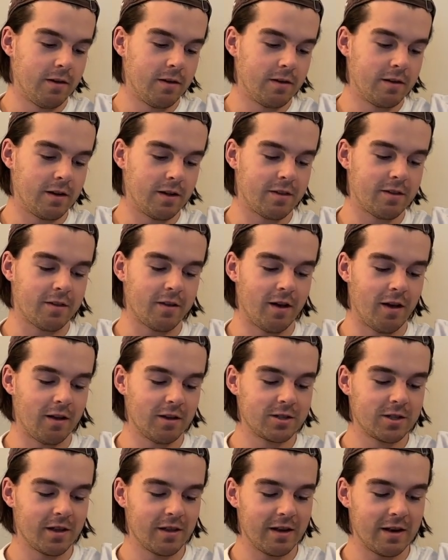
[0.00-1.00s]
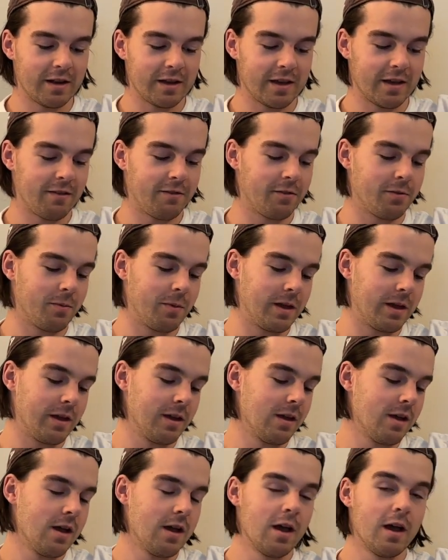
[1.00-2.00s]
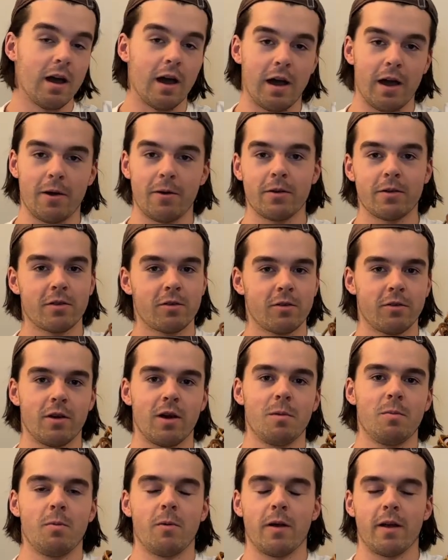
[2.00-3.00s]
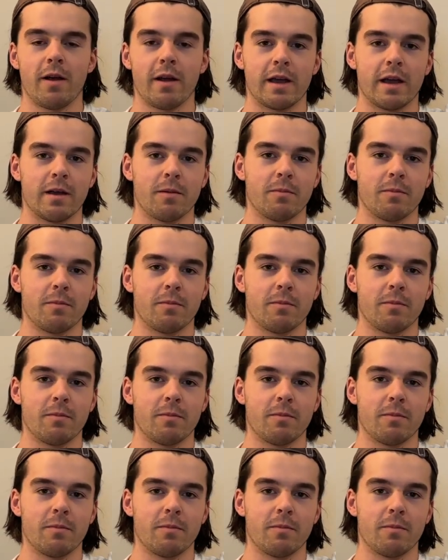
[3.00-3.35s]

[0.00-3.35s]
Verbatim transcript: nostalgia that it gives me. I always grew up wearing